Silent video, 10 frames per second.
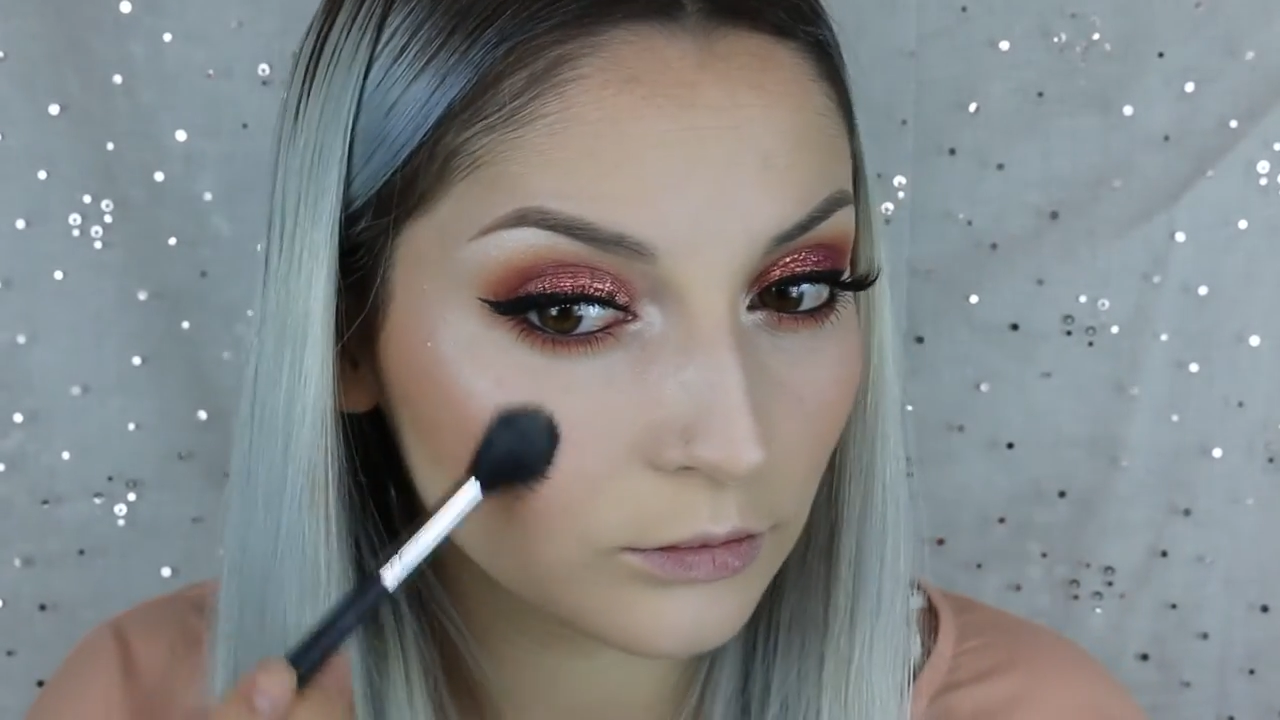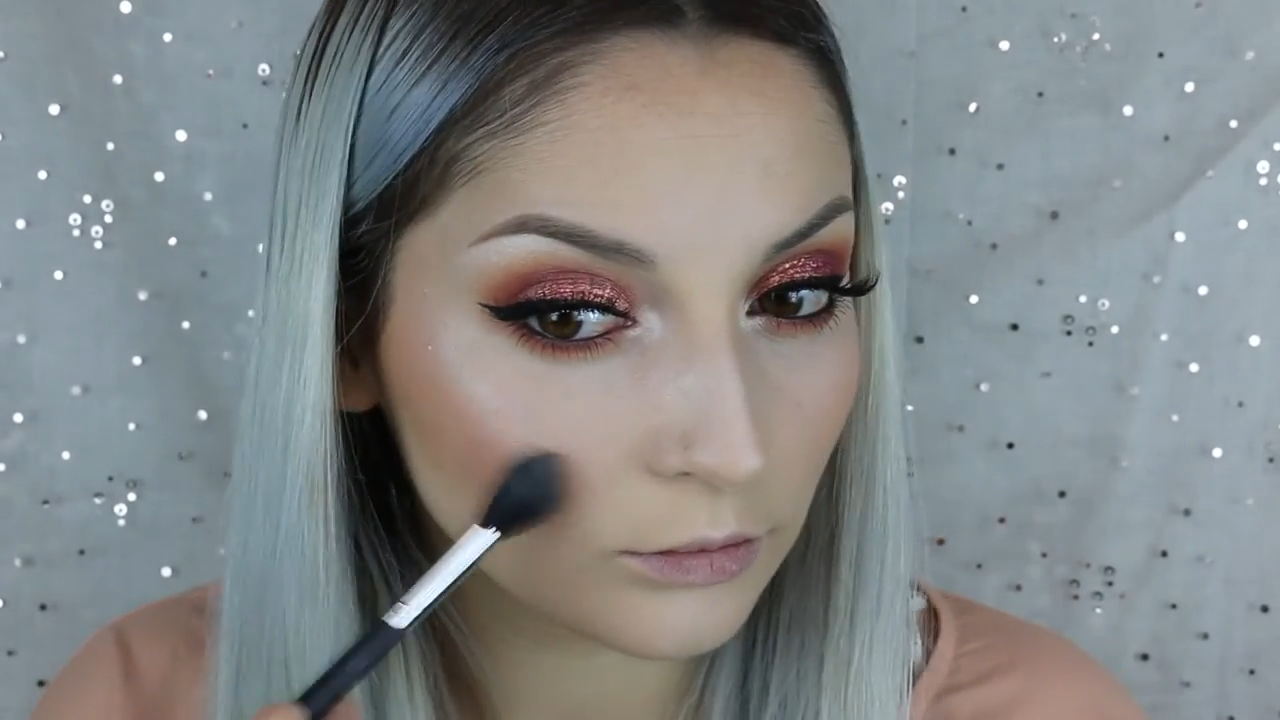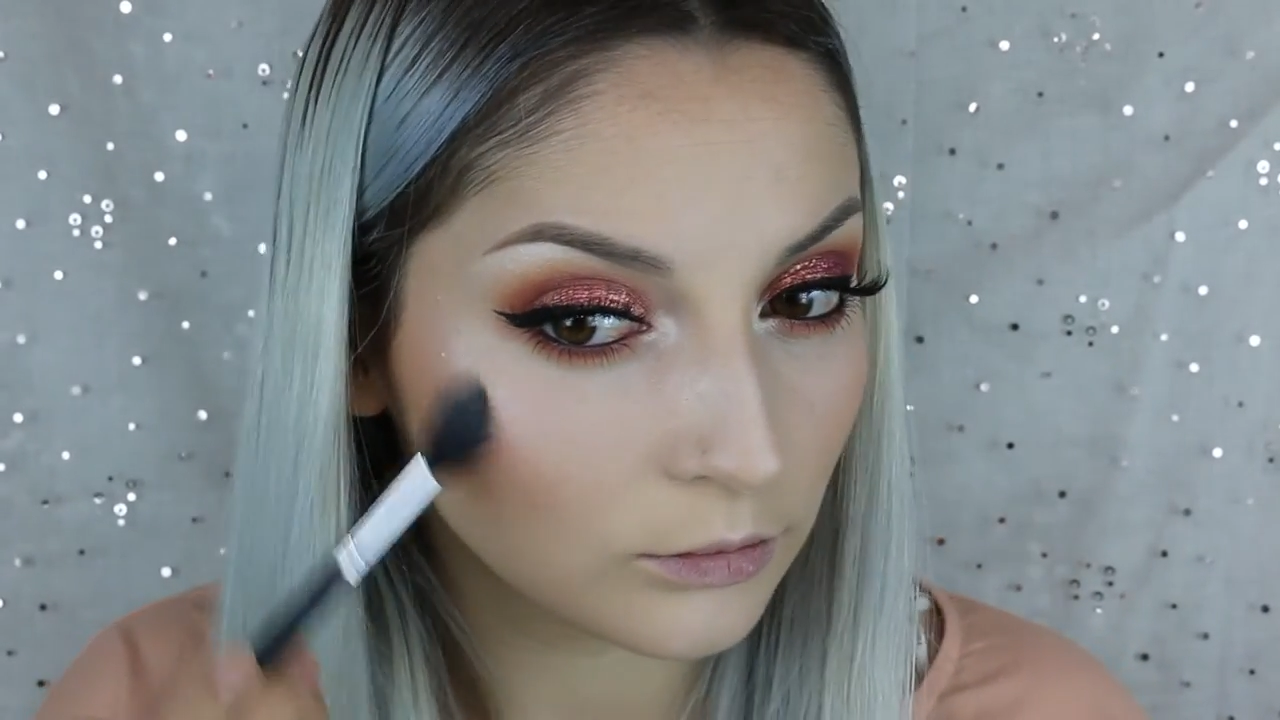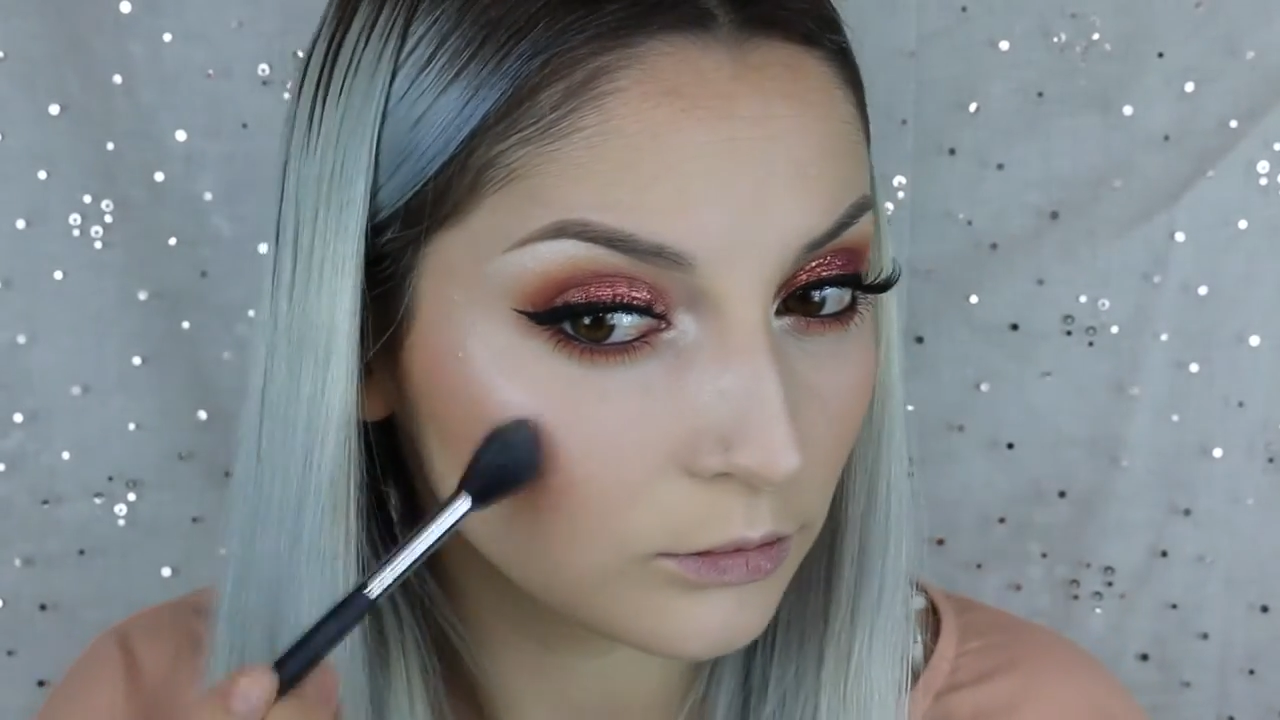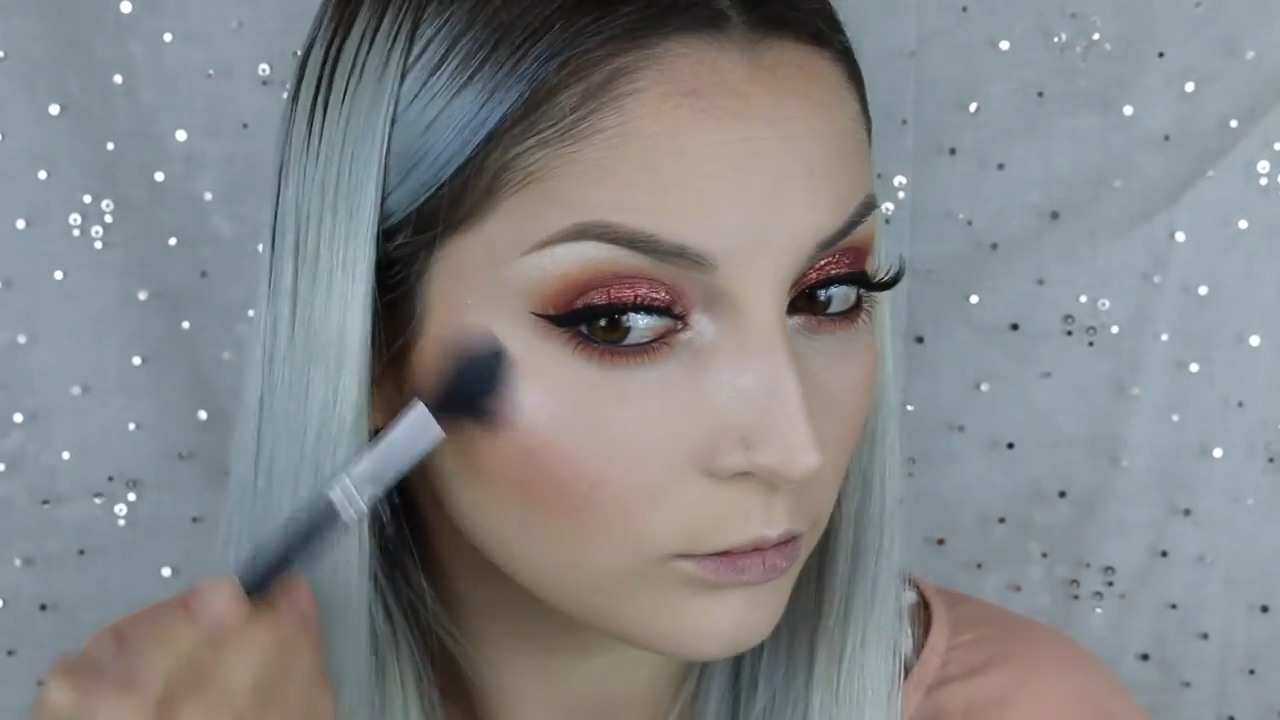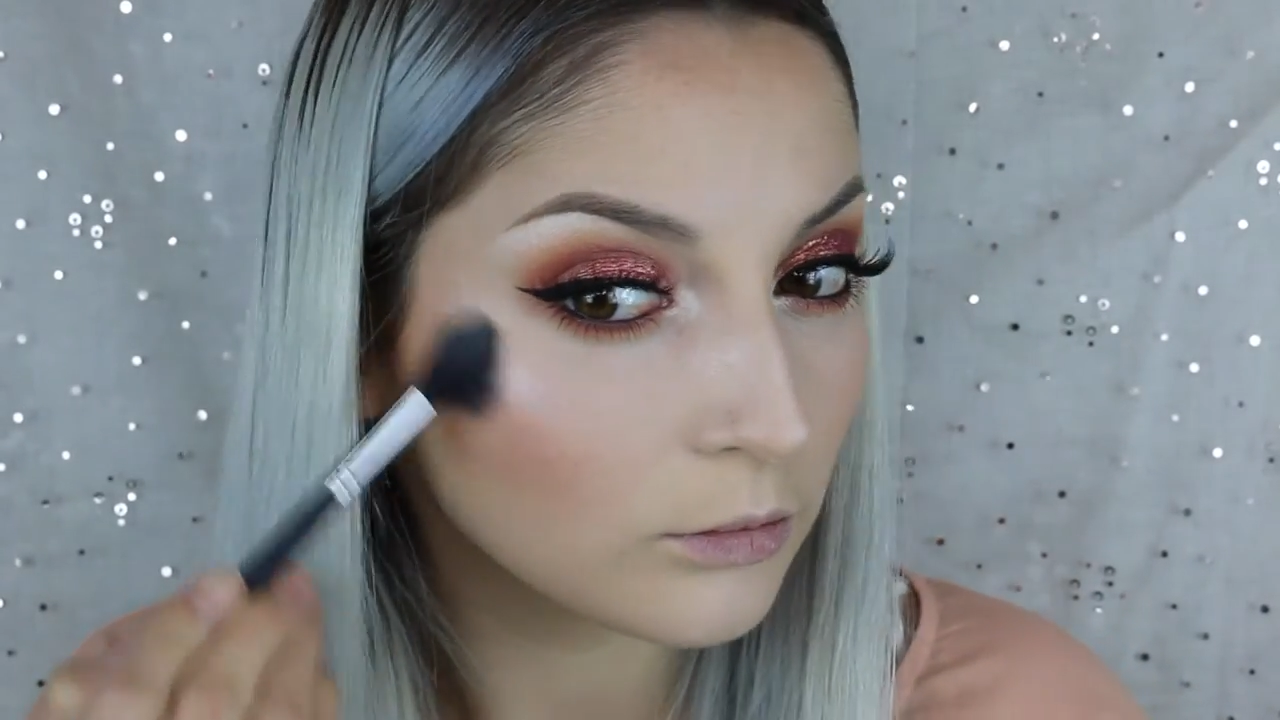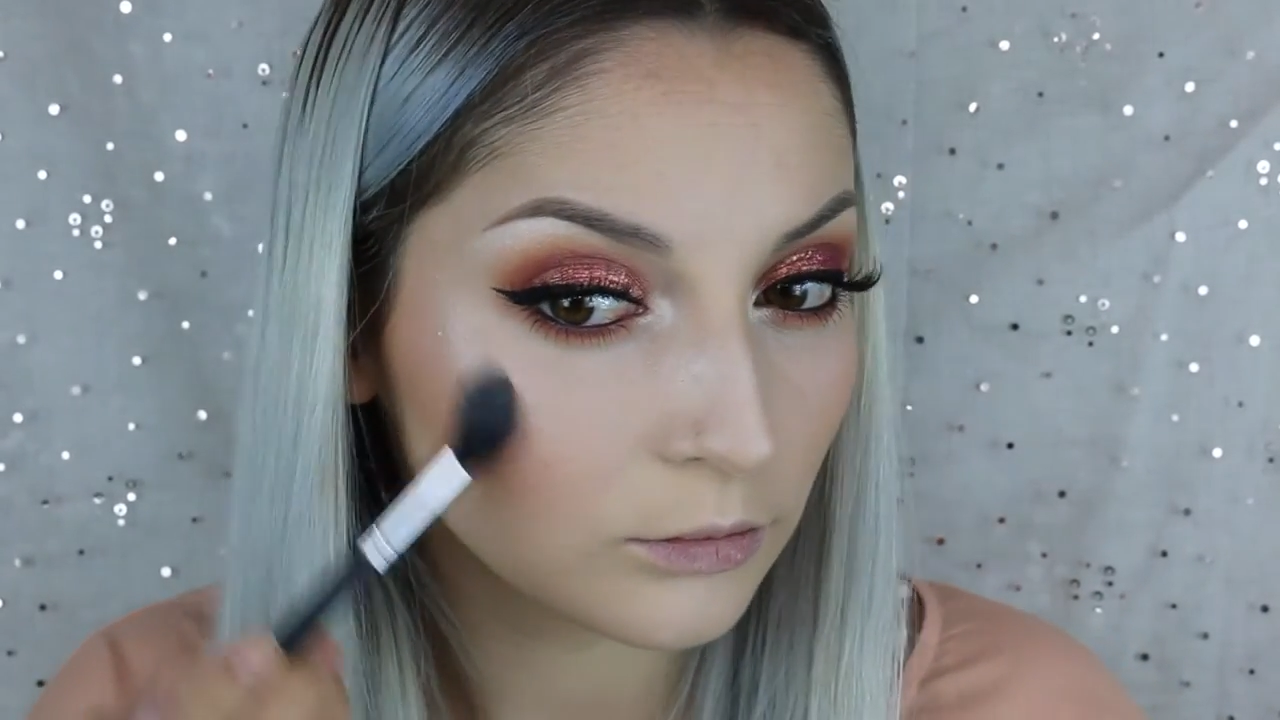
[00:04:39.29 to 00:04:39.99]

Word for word: you guys already